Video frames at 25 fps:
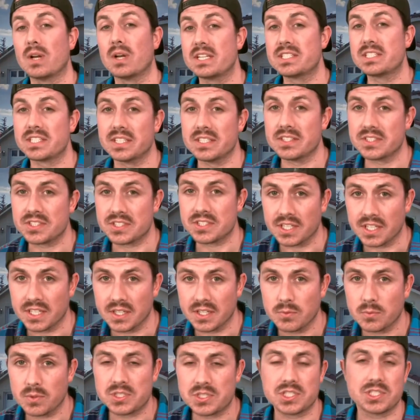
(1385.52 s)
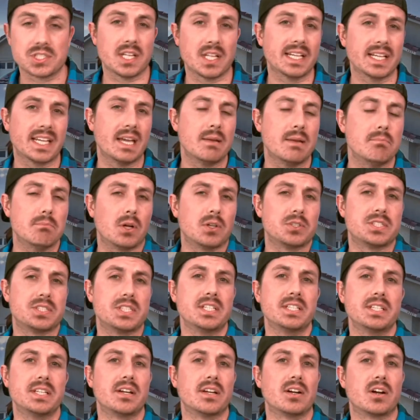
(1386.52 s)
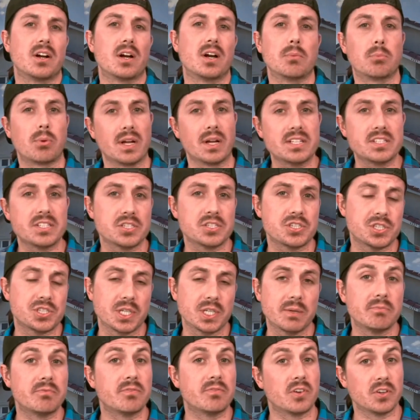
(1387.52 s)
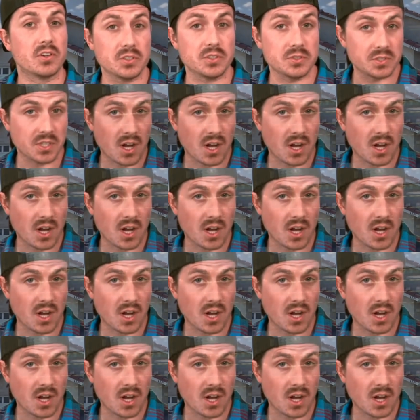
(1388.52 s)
residency, which is like a multi year apprenticeship for new